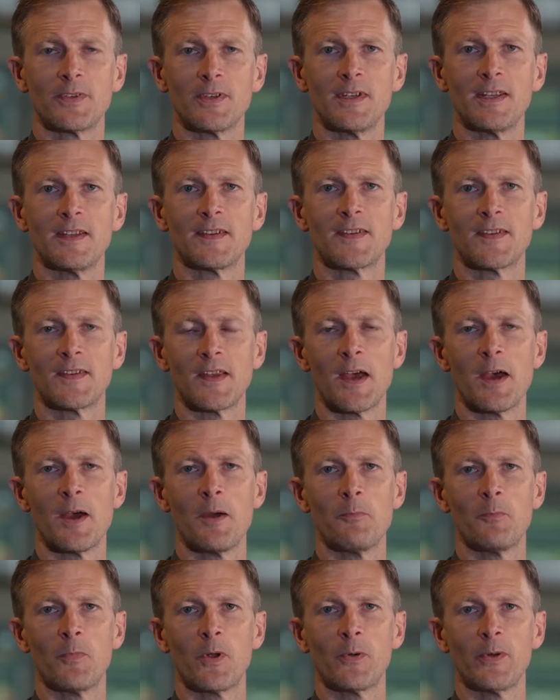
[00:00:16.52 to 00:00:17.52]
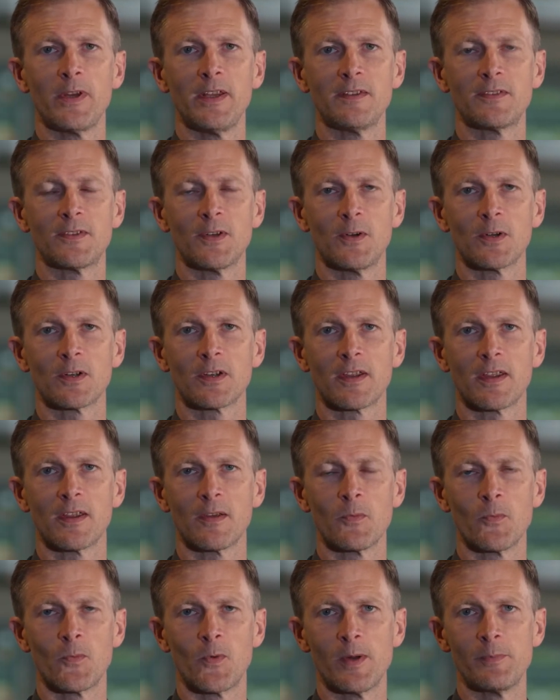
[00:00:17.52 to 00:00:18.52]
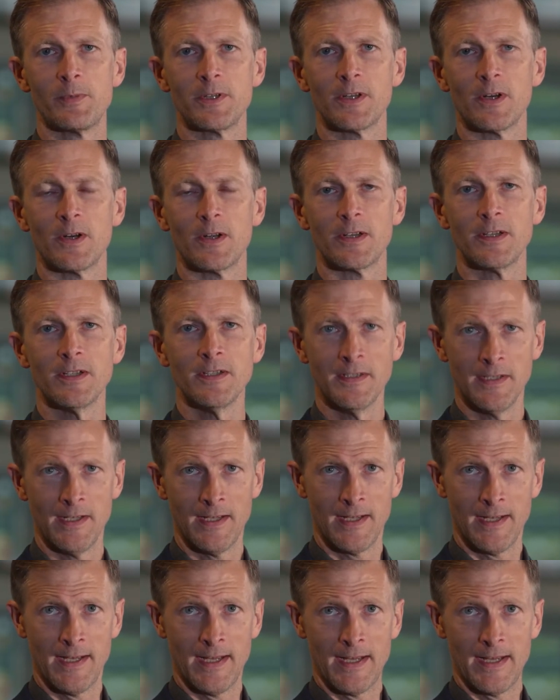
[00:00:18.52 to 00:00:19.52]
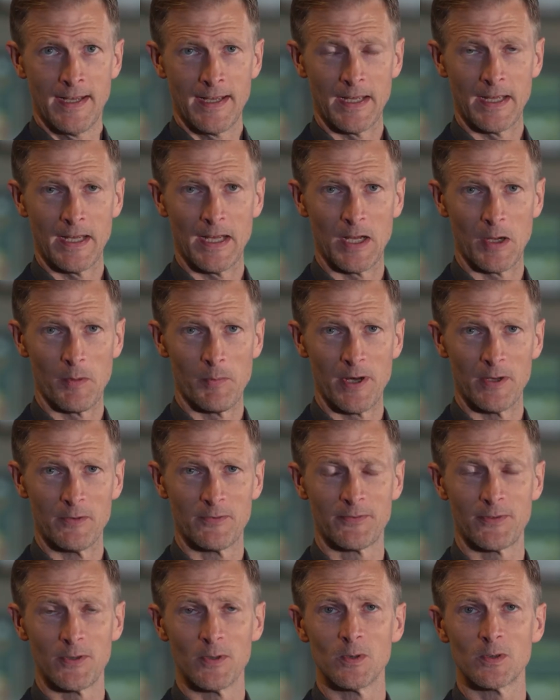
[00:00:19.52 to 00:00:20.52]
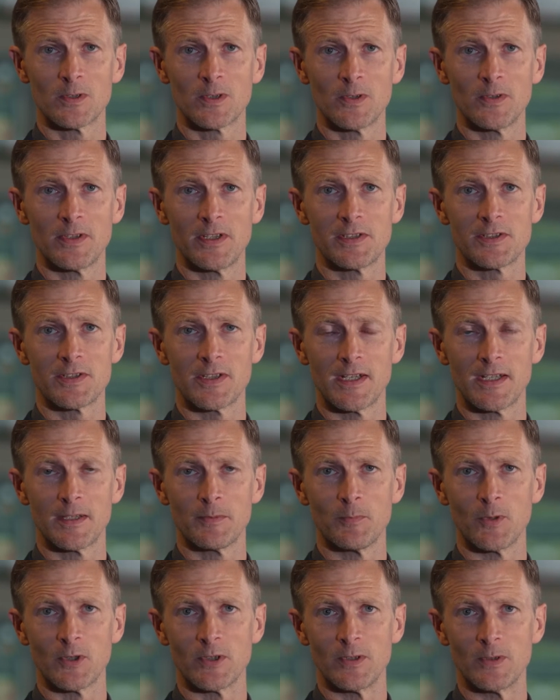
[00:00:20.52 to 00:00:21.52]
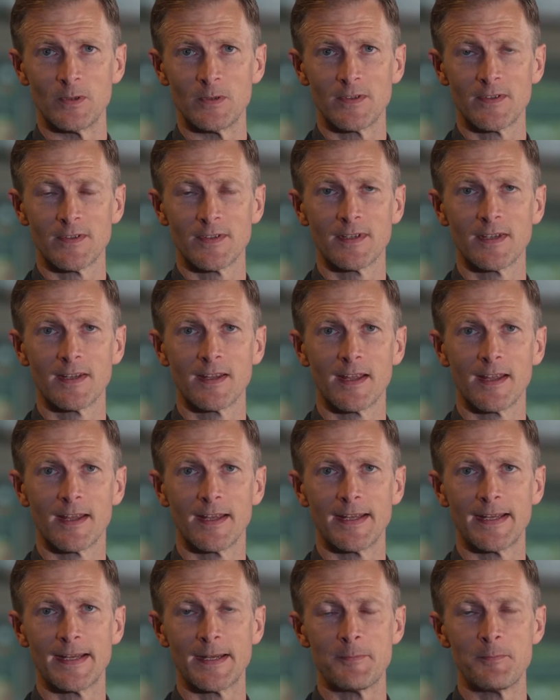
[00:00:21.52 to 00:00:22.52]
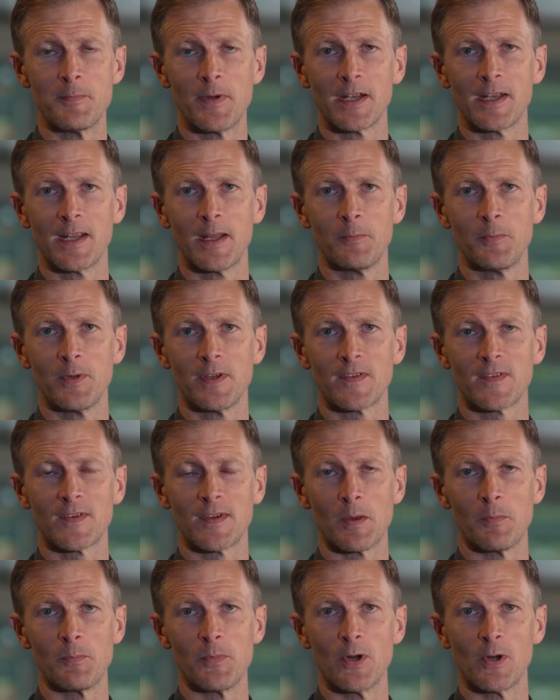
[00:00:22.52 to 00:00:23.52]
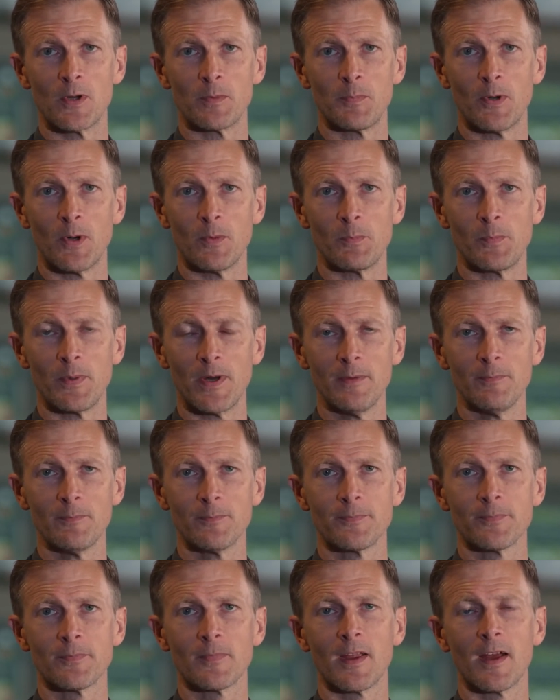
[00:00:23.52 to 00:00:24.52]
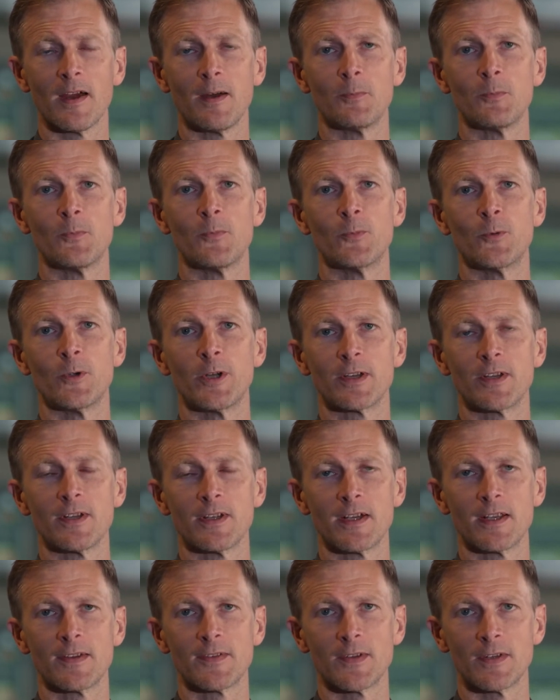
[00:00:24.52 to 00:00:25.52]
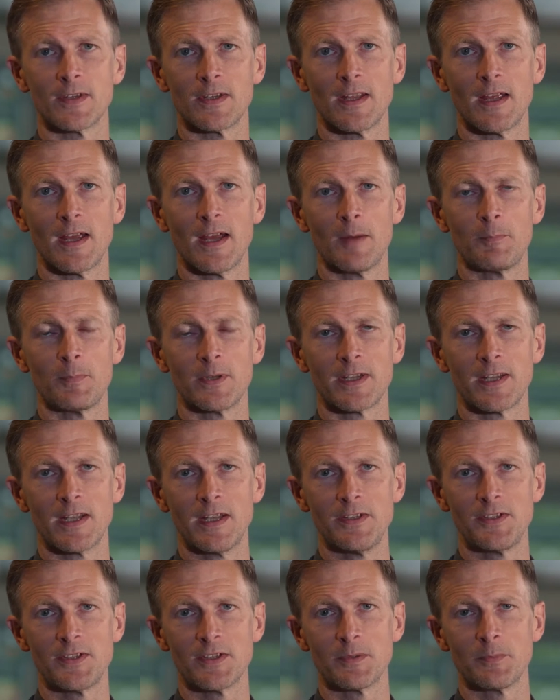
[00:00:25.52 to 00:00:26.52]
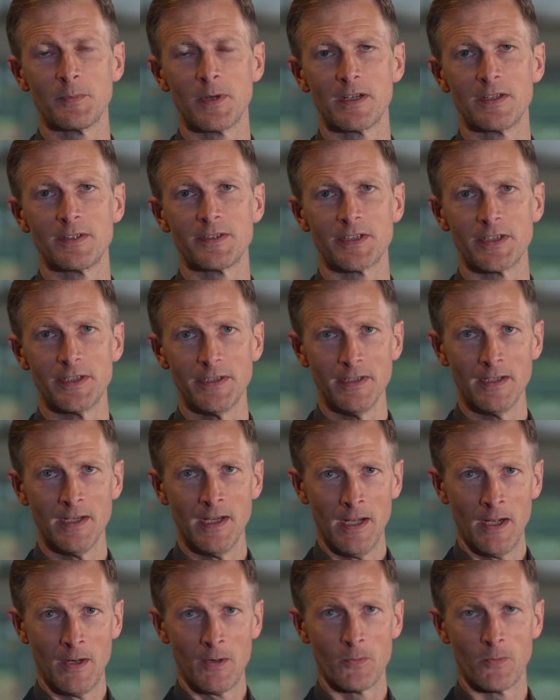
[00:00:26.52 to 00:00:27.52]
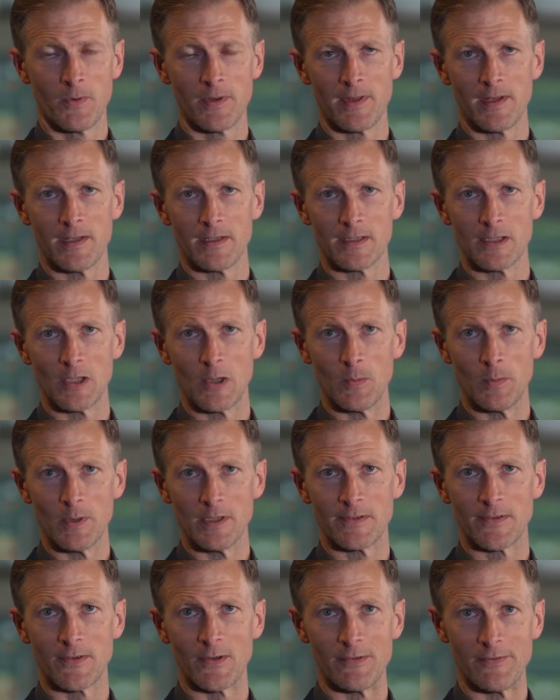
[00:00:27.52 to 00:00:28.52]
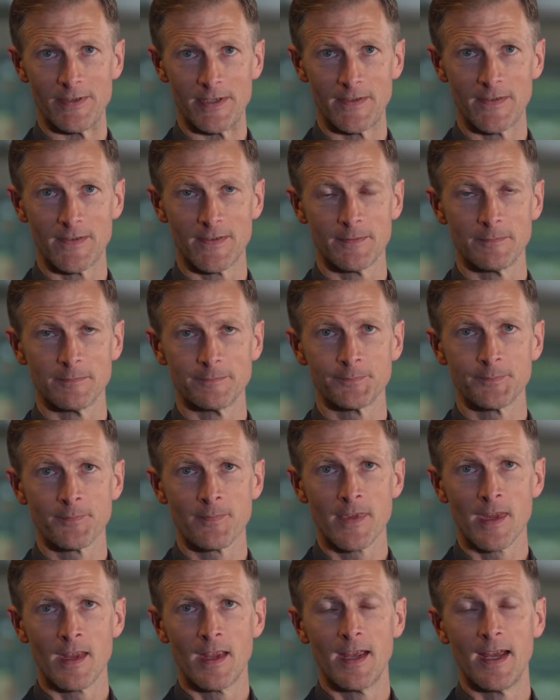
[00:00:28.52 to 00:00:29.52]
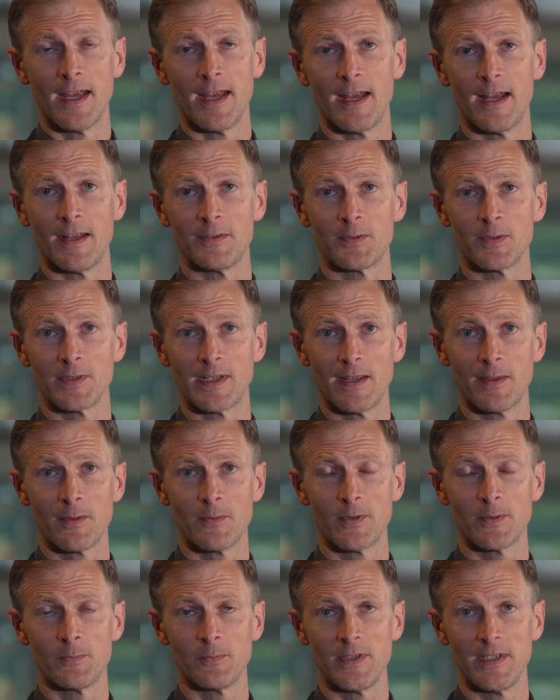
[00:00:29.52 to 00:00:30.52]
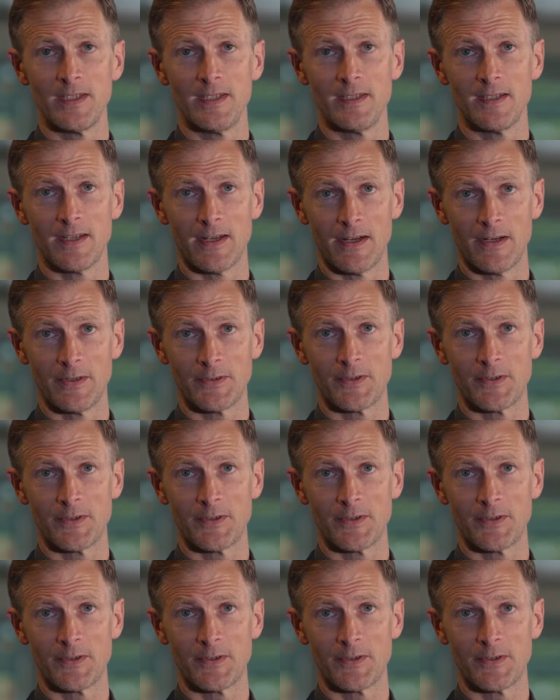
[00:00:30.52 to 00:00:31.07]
to this Marine Talk webinar about fuel conditioning modules. My name is Björn Pompe. I'm working as an application manager within Global Service. Together with me here